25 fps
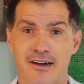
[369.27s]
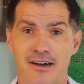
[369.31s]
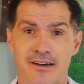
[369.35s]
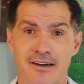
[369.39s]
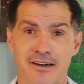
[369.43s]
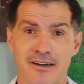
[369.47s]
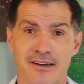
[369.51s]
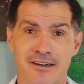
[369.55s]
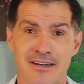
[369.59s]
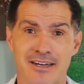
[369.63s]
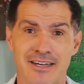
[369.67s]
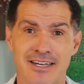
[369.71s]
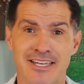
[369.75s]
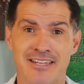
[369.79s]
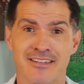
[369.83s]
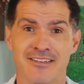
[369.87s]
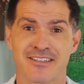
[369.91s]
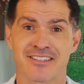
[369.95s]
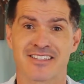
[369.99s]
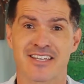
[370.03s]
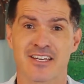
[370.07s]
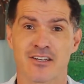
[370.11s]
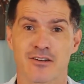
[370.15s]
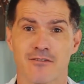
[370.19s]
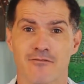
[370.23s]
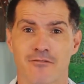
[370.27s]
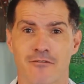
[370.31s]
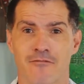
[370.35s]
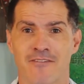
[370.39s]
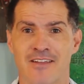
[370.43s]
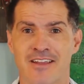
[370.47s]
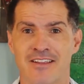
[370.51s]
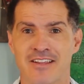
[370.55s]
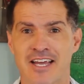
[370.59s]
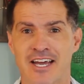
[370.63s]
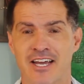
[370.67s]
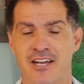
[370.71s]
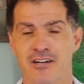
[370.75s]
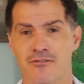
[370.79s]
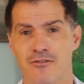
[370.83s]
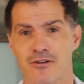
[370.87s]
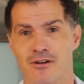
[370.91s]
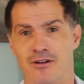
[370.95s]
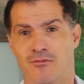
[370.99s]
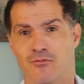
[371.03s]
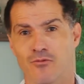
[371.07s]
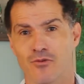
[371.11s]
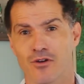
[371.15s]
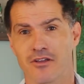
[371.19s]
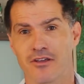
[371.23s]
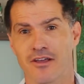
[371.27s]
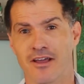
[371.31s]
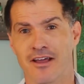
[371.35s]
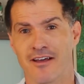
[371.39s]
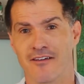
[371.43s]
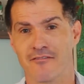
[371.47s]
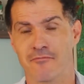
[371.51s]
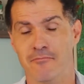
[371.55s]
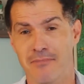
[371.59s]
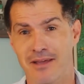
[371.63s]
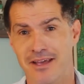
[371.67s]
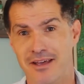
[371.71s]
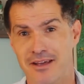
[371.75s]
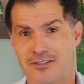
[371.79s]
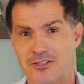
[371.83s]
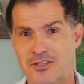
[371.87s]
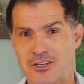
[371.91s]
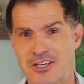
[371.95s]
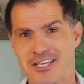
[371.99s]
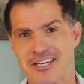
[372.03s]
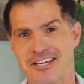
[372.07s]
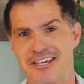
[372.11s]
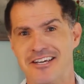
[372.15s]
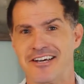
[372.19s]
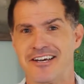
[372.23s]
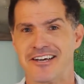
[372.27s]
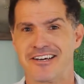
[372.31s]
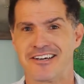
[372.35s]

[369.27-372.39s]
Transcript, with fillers: uh, in the center of the Venn diagram where you have myth,